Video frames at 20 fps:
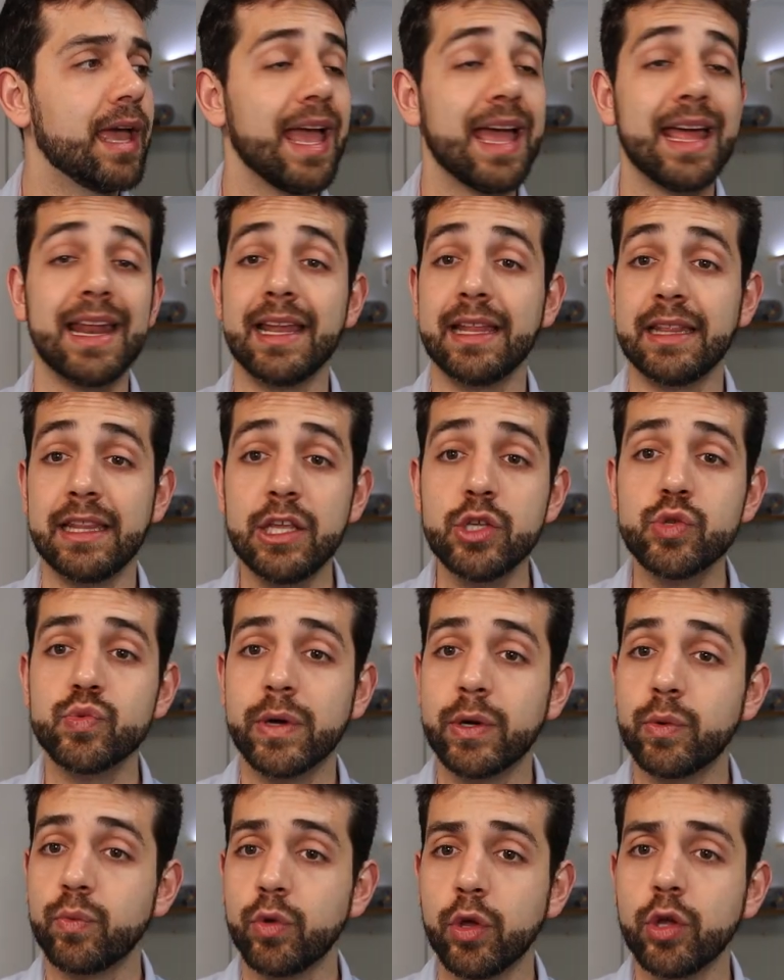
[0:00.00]
And this
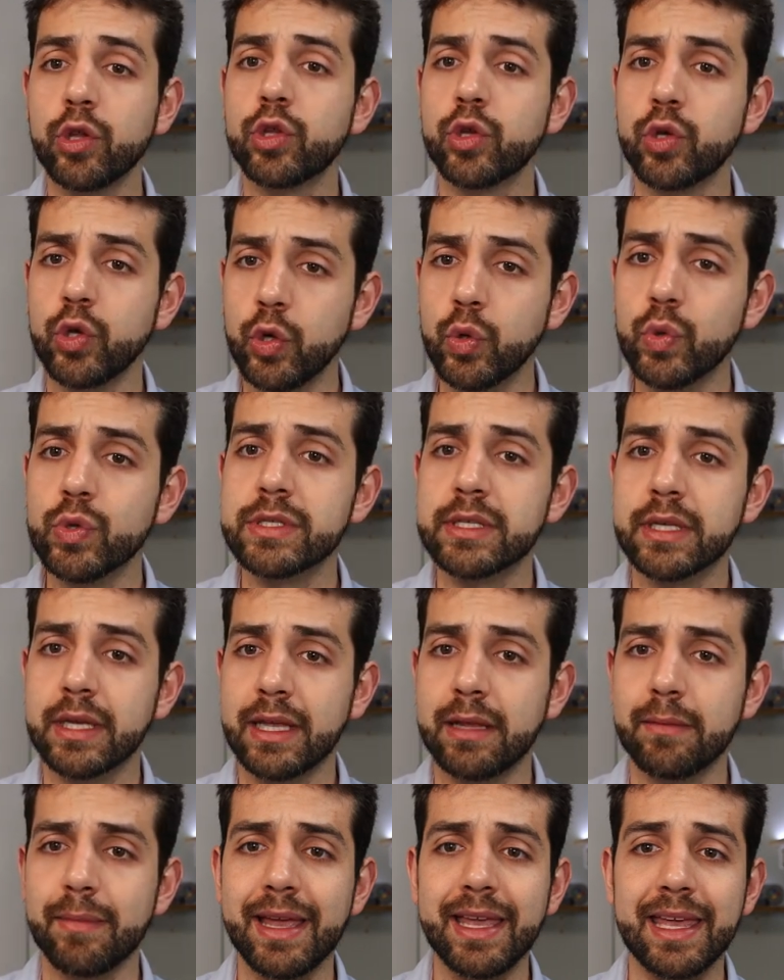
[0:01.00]
one will not use
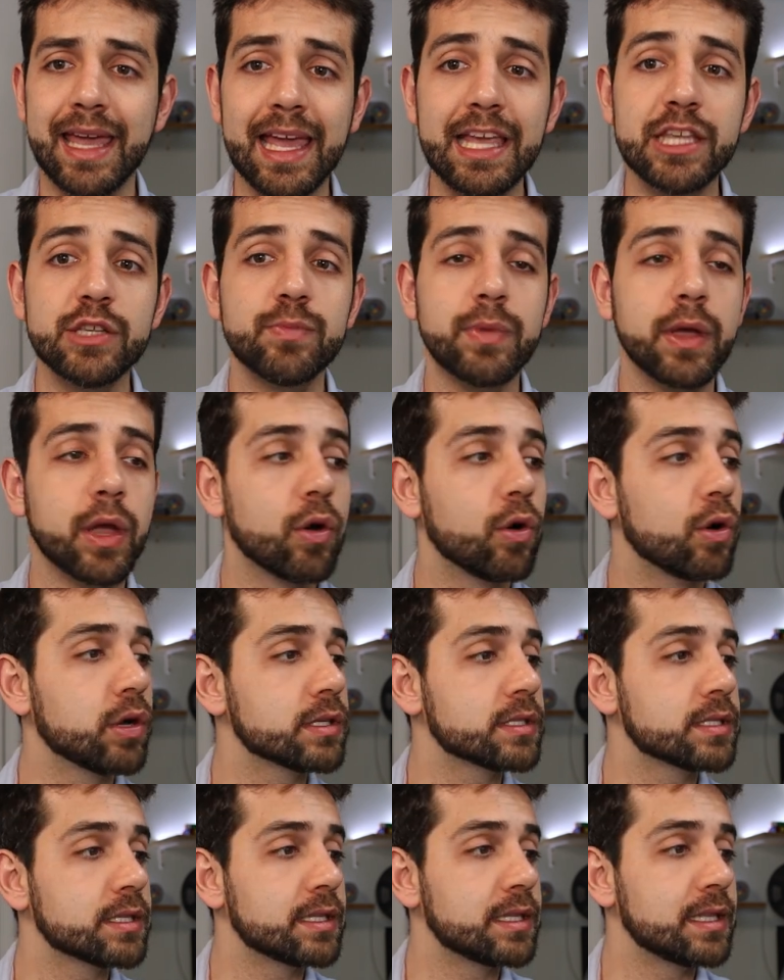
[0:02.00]
in my case
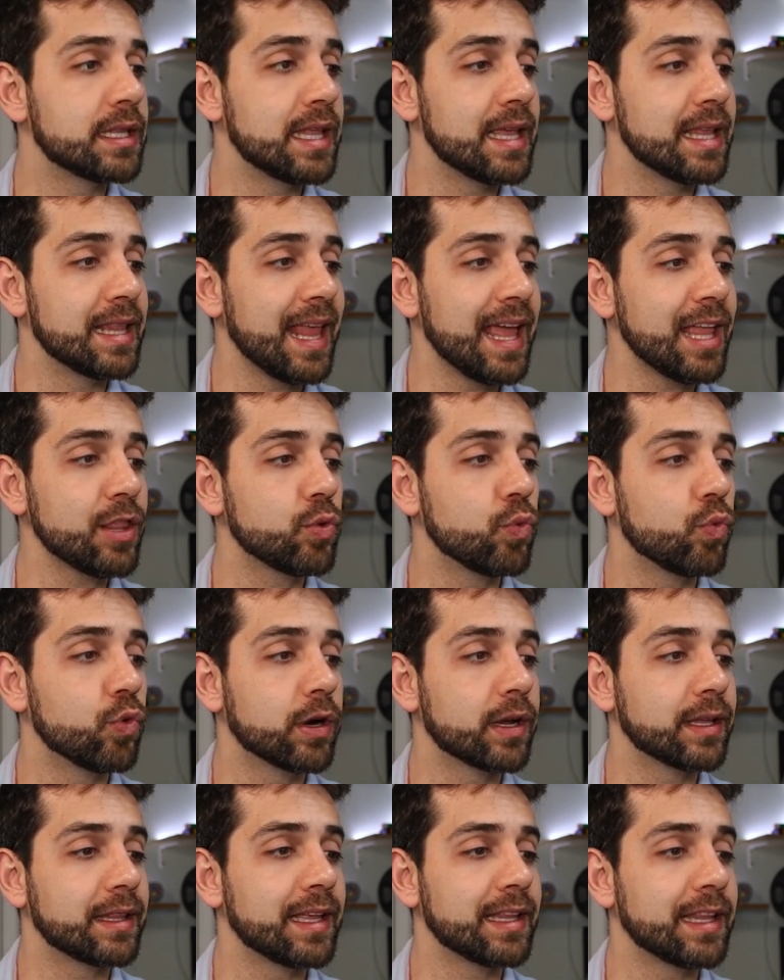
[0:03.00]
because the
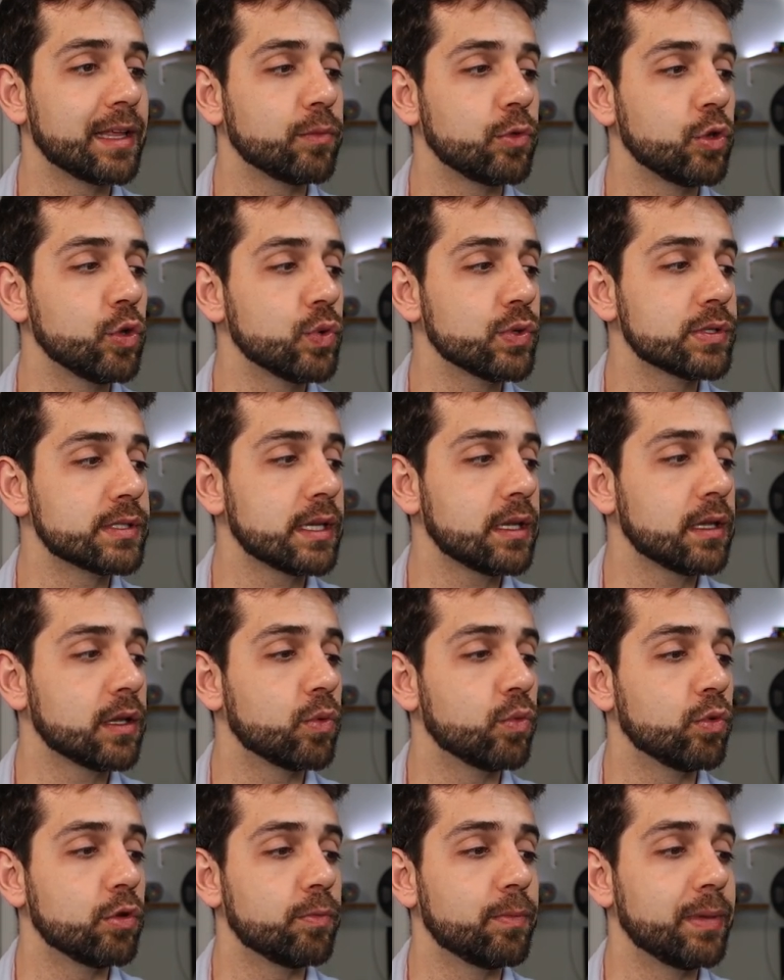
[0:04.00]
network that I'm using
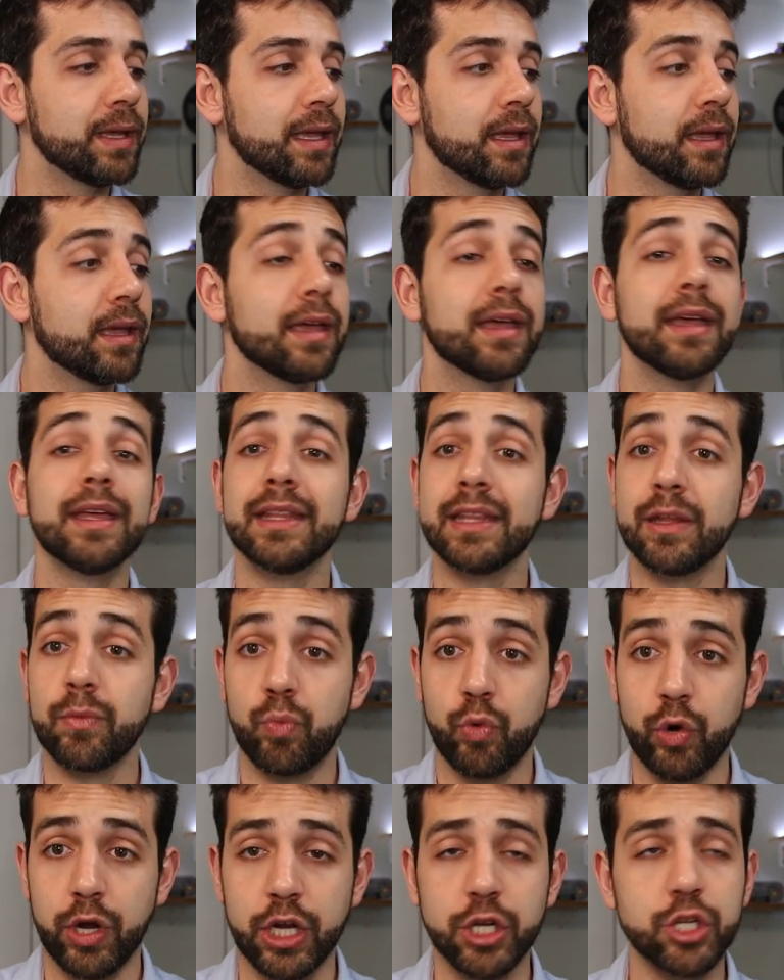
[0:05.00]
will be the
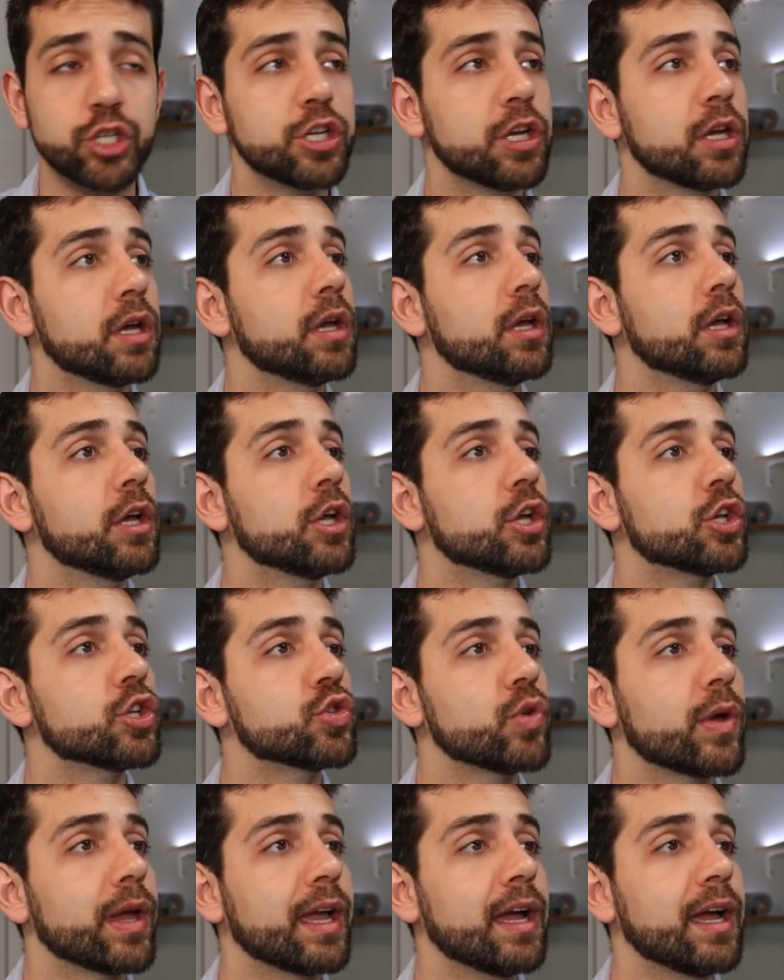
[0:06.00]
bridge. So